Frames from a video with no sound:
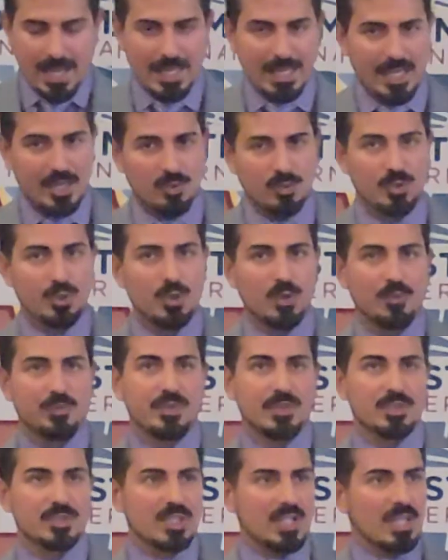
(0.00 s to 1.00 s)
And I don't know
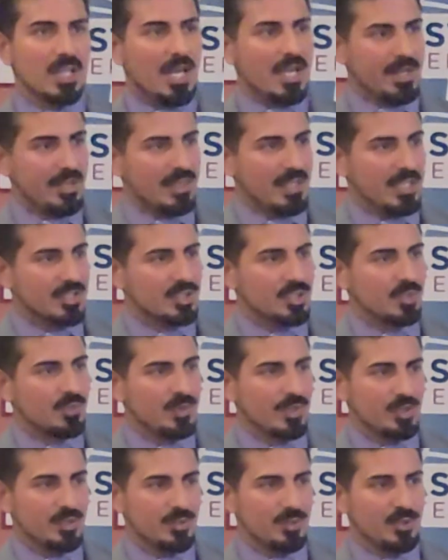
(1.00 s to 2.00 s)
if there's a lot of thoughts
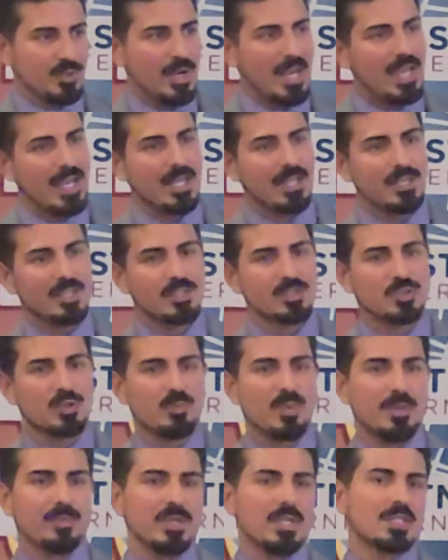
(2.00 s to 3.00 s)
going through your head, so
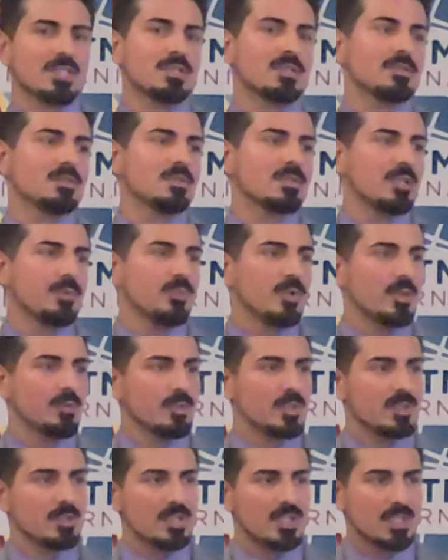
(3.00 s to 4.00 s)
maybe it's
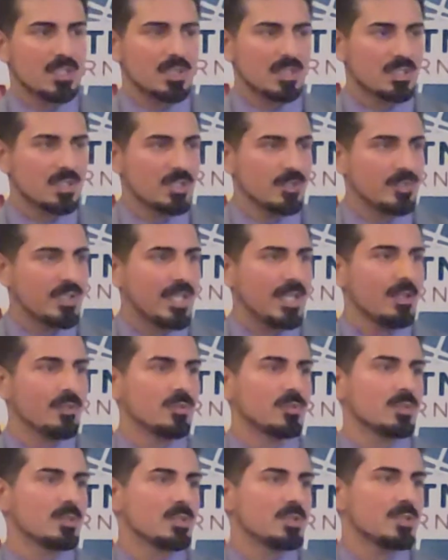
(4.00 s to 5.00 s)
something where you need to slow
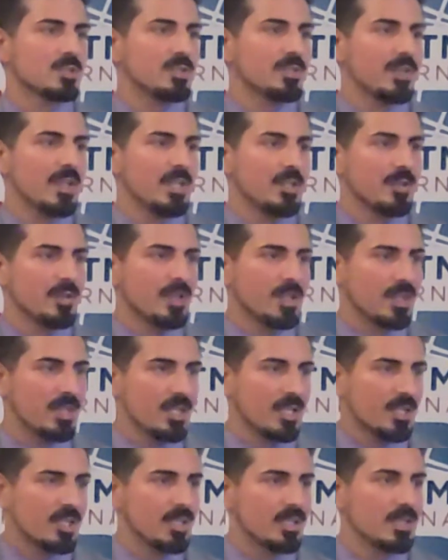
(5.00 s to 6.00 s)
down so that you can
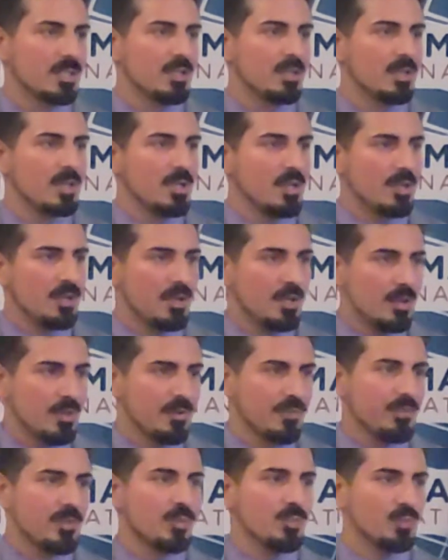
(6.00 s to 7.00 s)
think
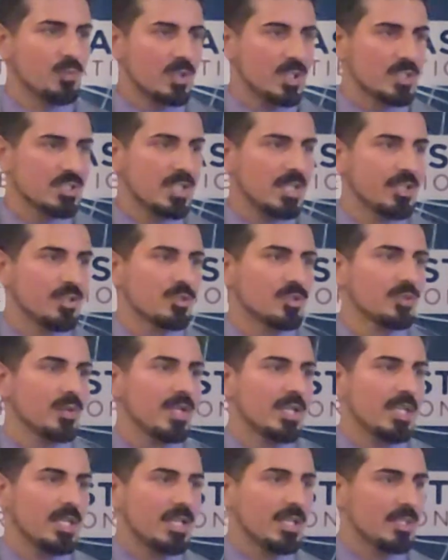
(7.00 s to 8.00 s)
of the words that you're
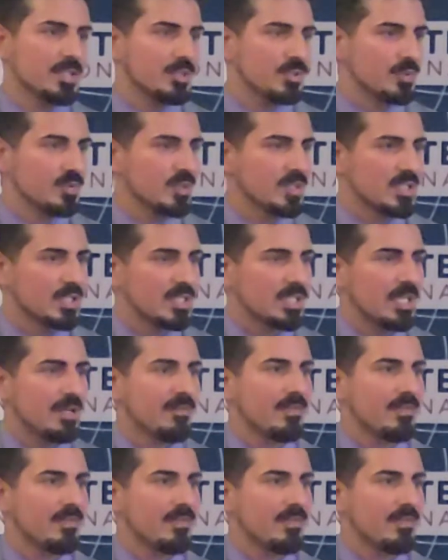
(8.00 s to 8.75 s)
trying to get, so that you just